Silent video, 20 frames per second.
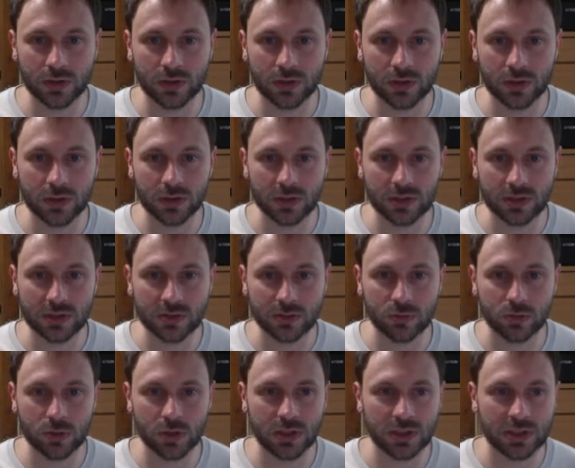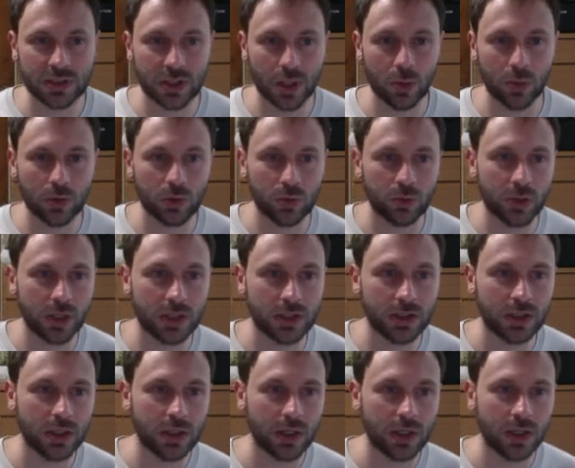is really stable. But
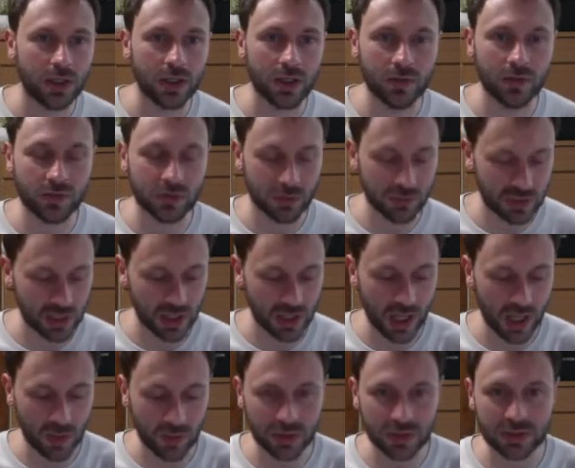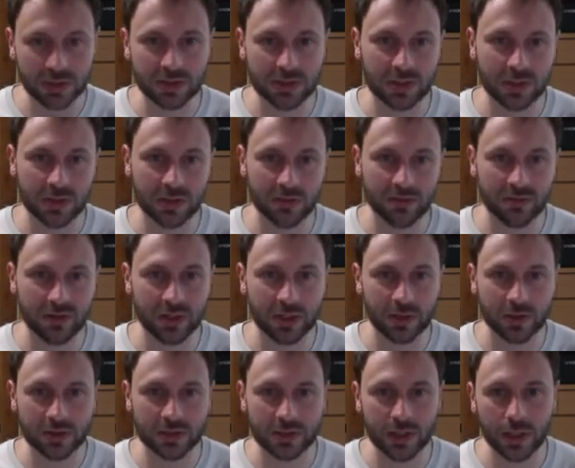if something happens, that the file
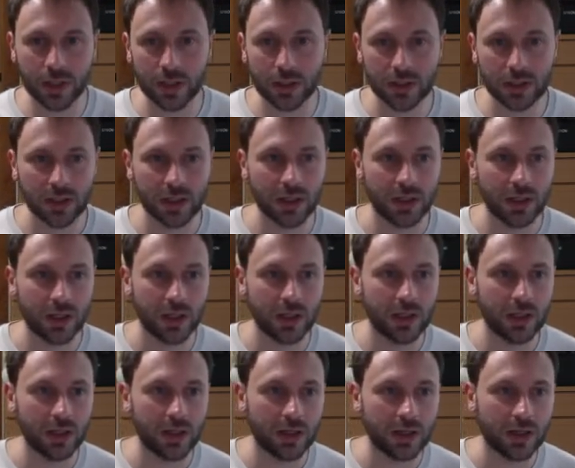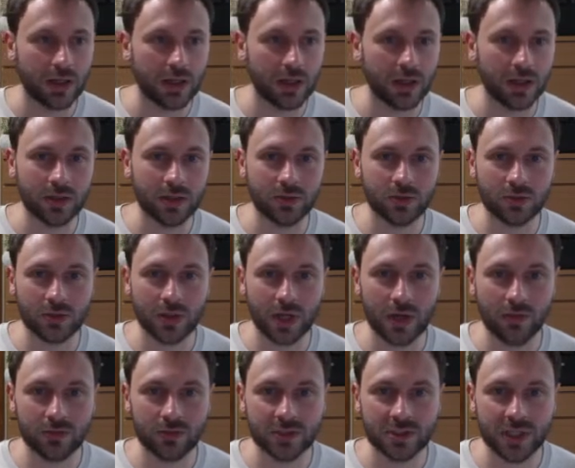is there and you don't
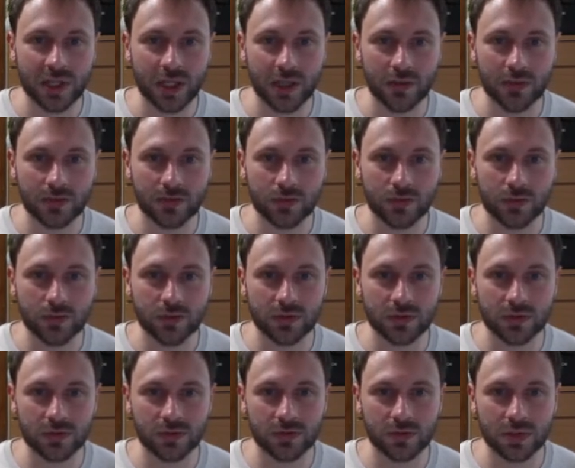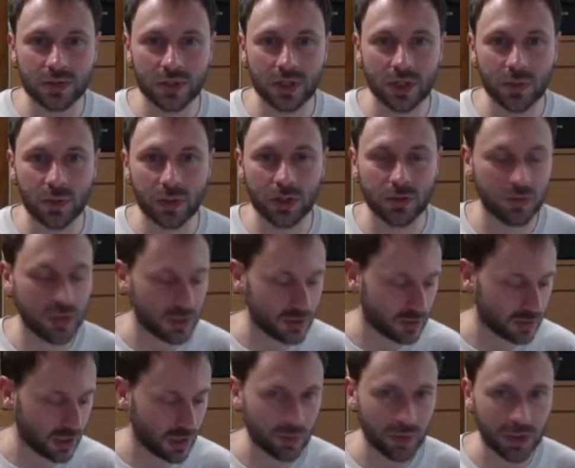have to save on iPad when
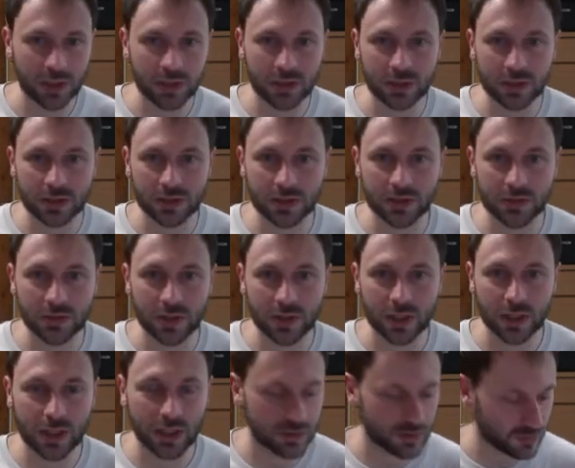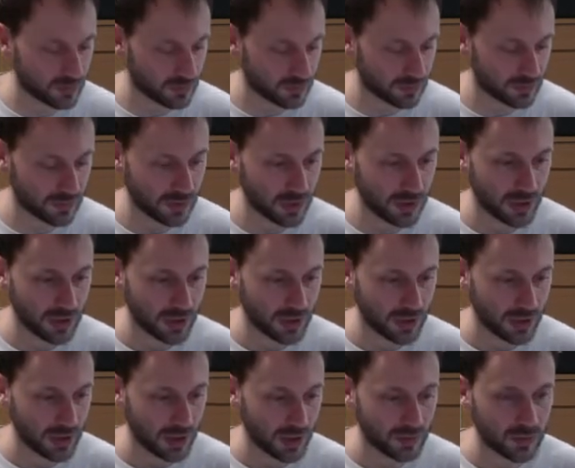you are painting, so I kind of
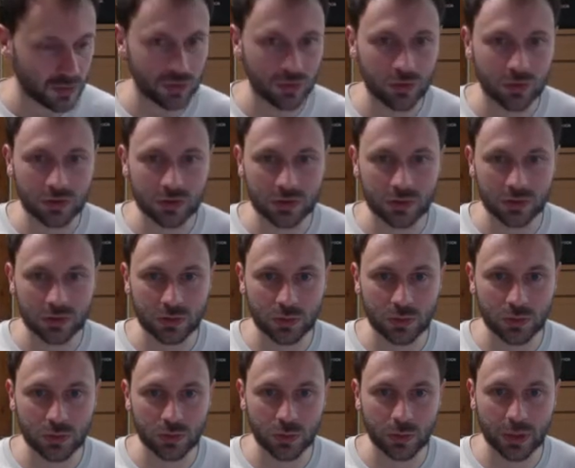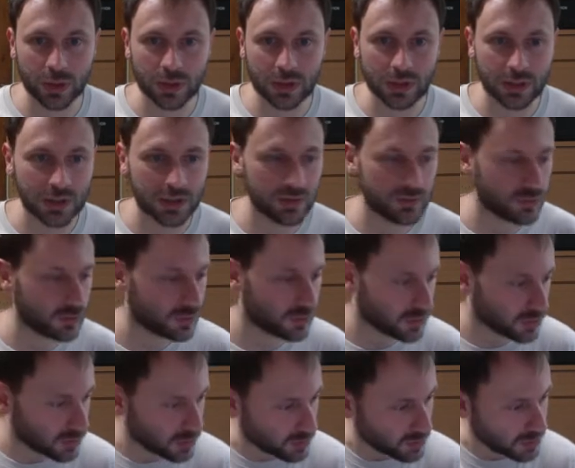am not used to painting in
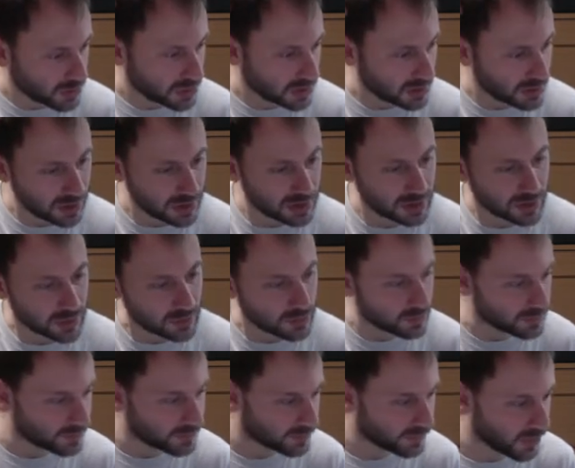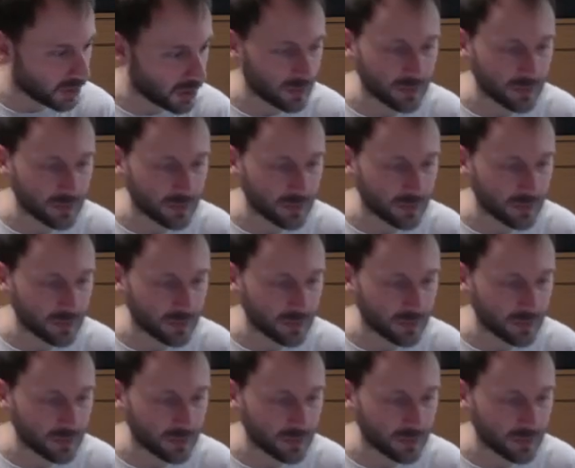Photoshop recently, so yeah.